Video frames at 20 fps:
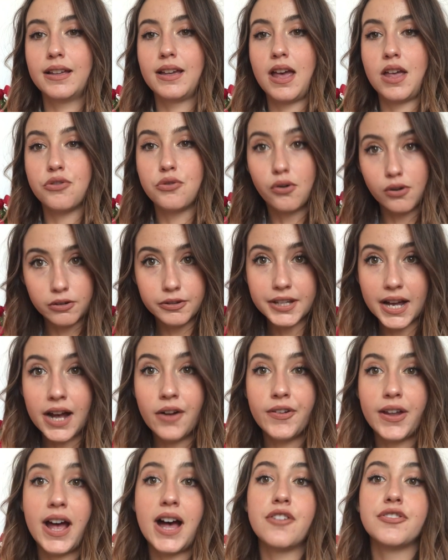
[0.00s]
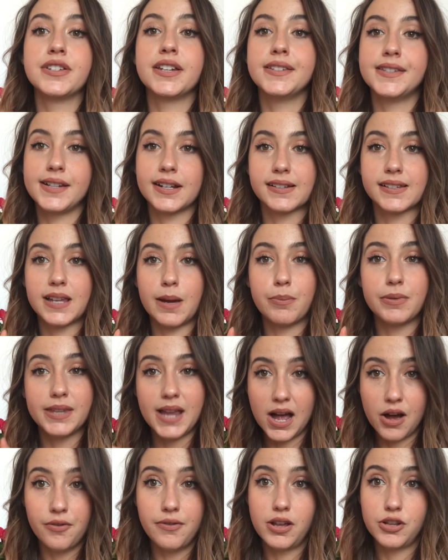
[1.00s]
and all townhouses except
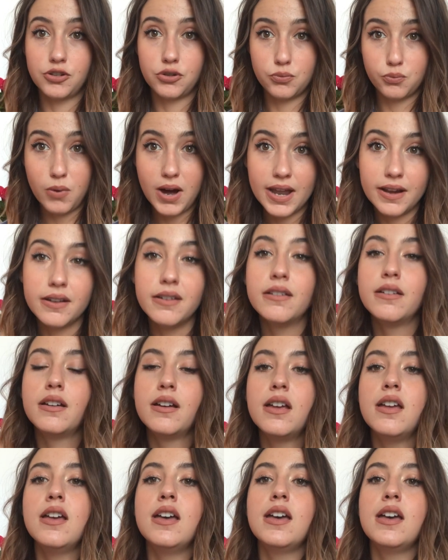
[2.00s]
Townhouse 1